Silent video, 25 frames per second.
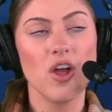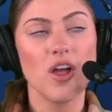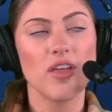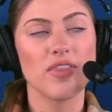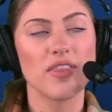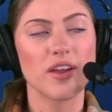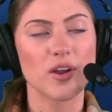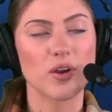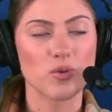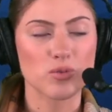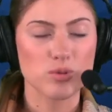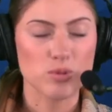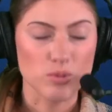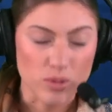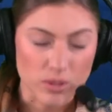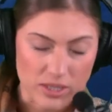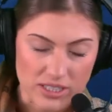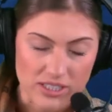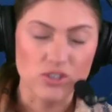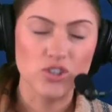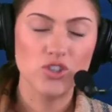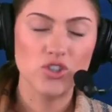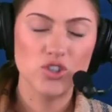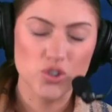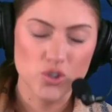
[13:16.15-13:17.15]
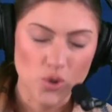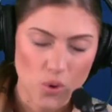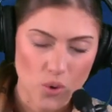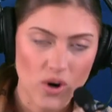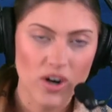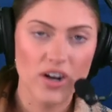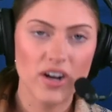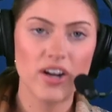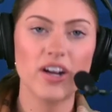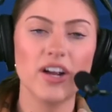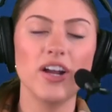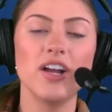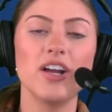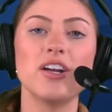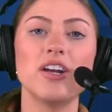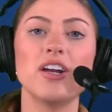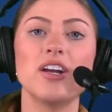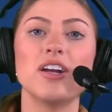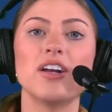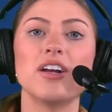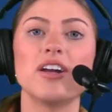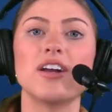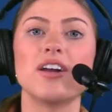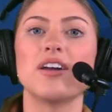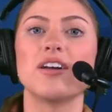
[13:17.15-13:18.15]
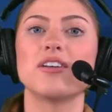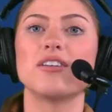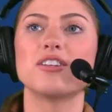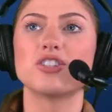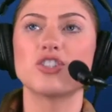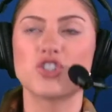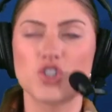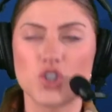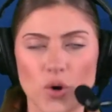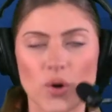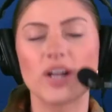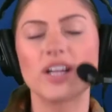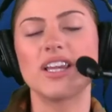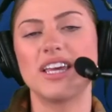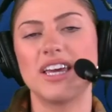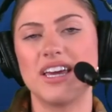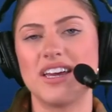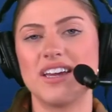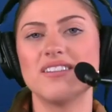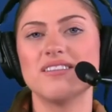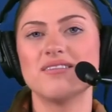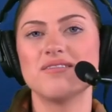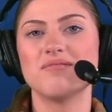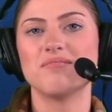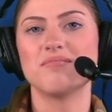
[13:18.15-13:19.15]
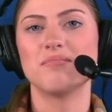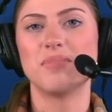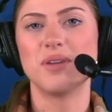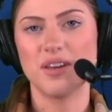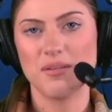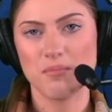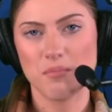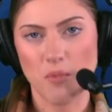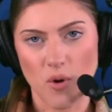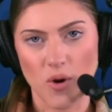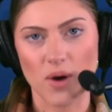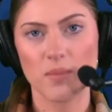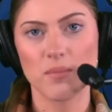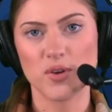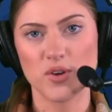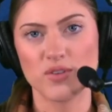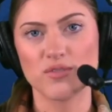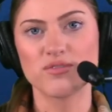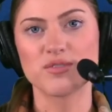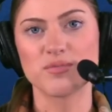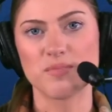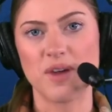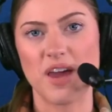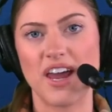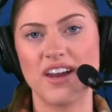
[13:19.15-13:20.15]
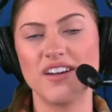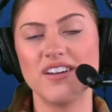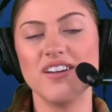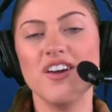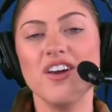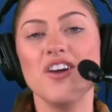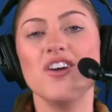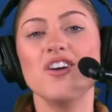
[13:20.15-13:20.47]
There will sure, surely be more moves made.